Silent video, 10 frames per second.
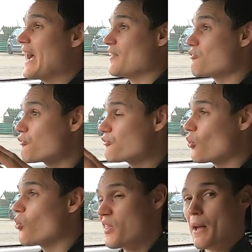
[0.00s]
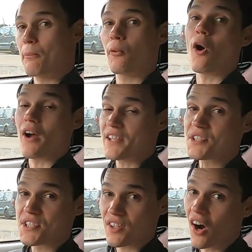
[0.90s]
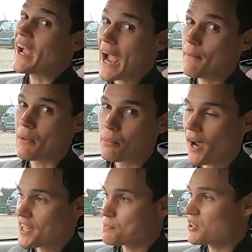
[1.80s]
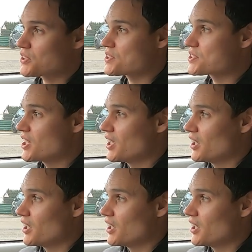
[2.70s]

And for their price, I am impressed because